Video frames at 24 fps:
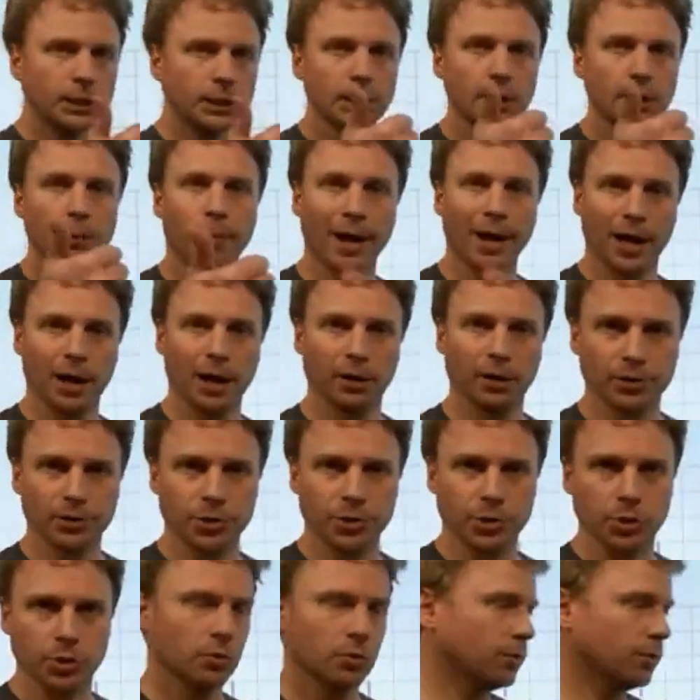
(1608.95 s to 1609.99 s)
Pi over
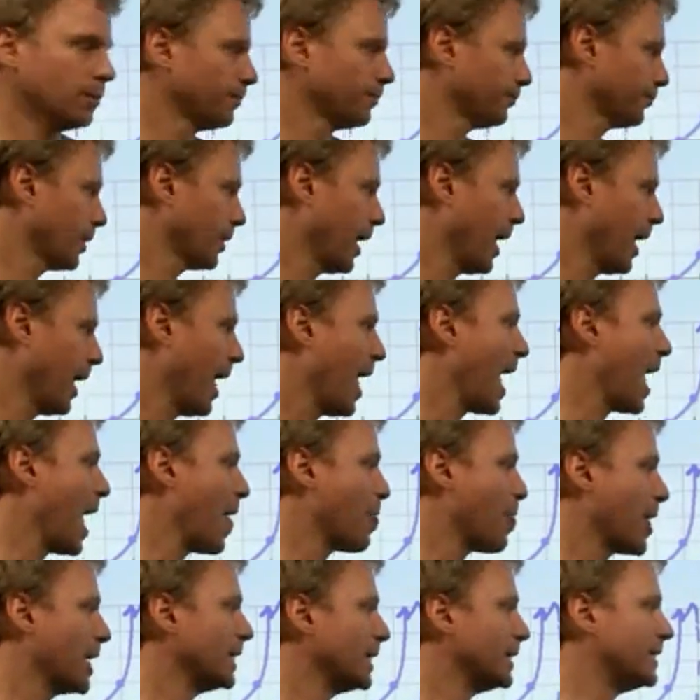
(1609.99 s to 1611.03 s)
2, and then
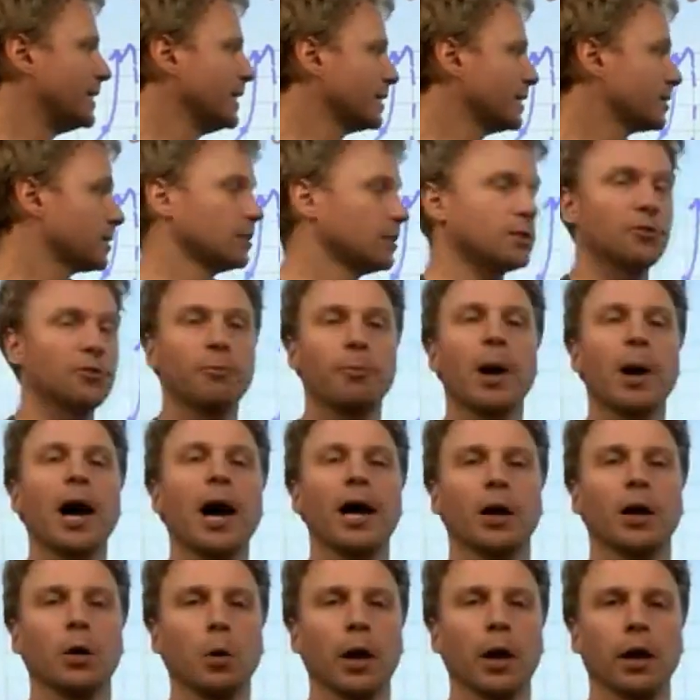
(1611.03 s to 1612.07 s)
a distance of pi
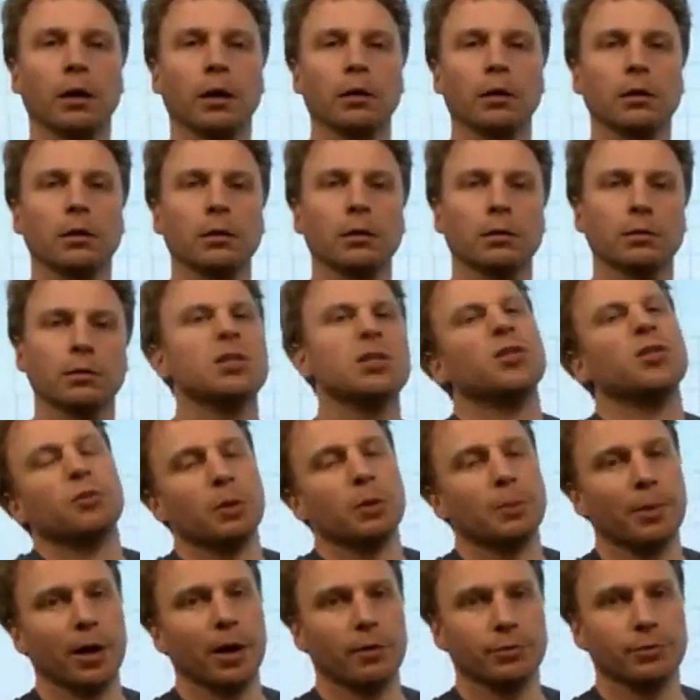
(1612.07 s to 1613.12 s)
away to 3 pi
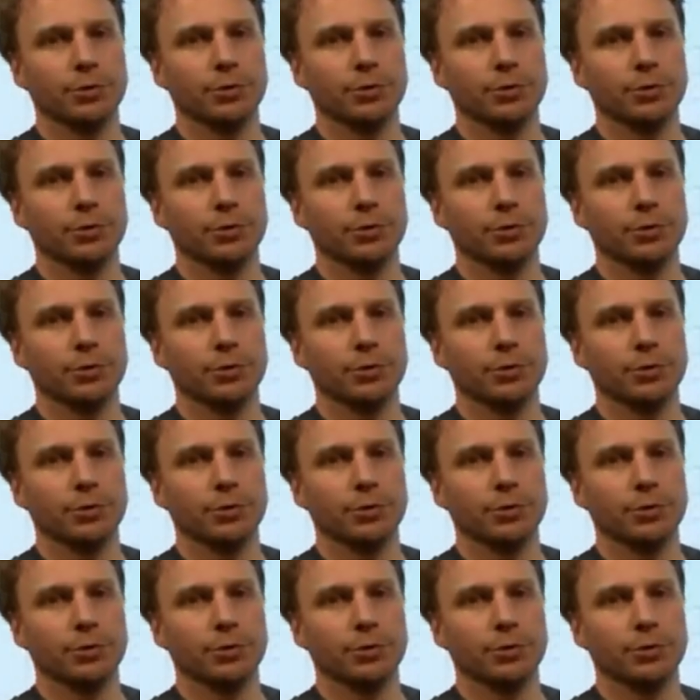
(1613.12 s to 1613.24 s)
over 2.